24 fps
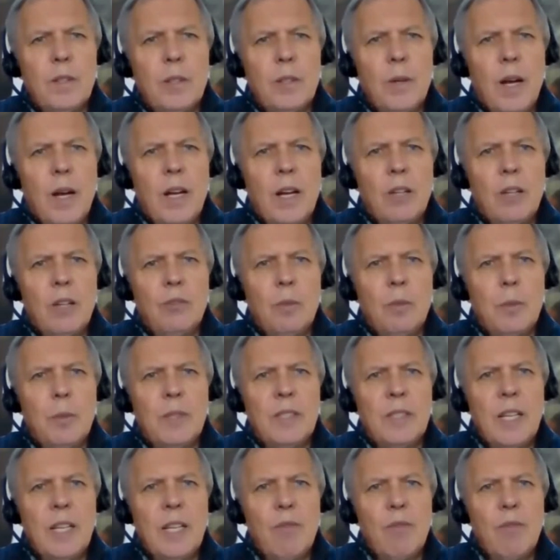to
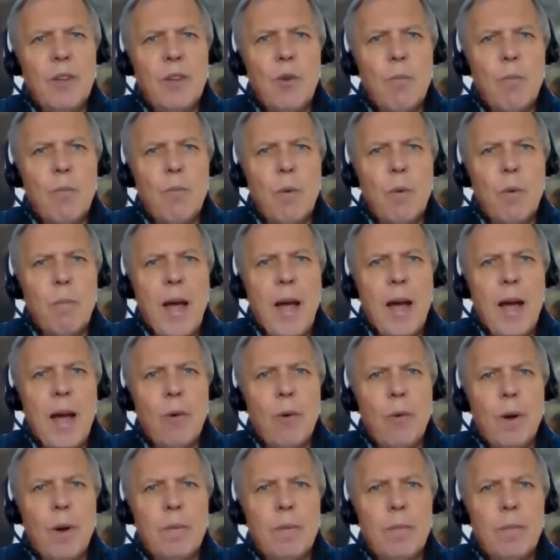100% renewable
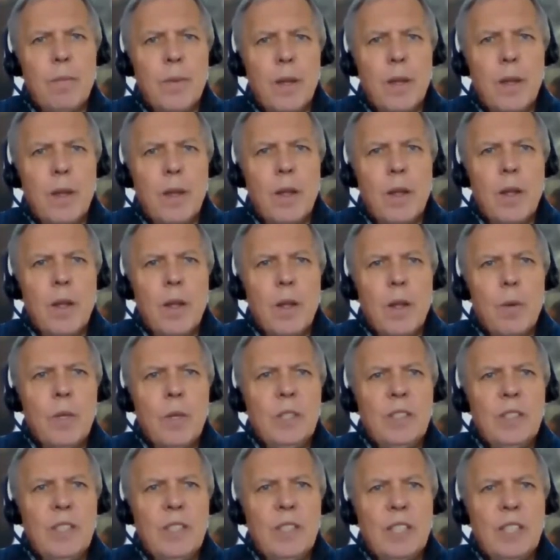power,
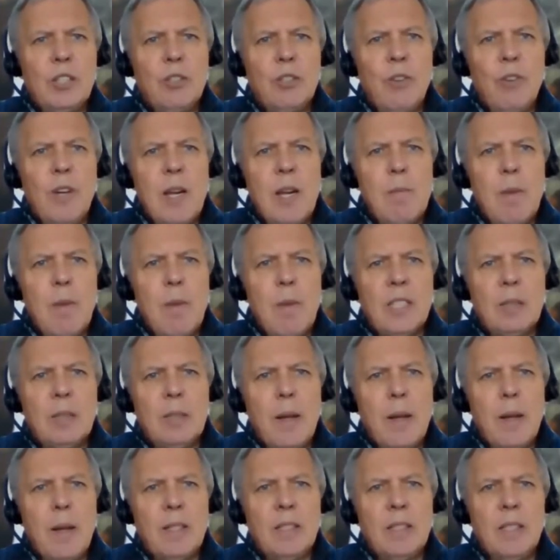which is extremely
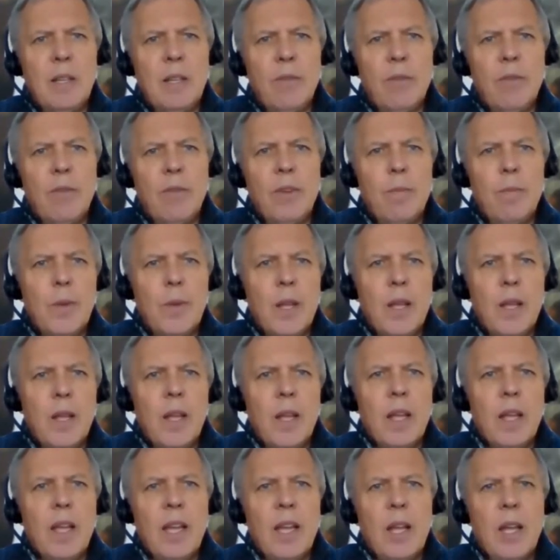expensive.
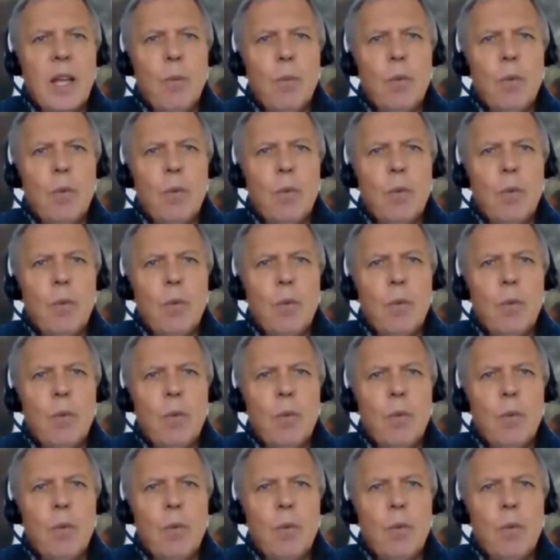It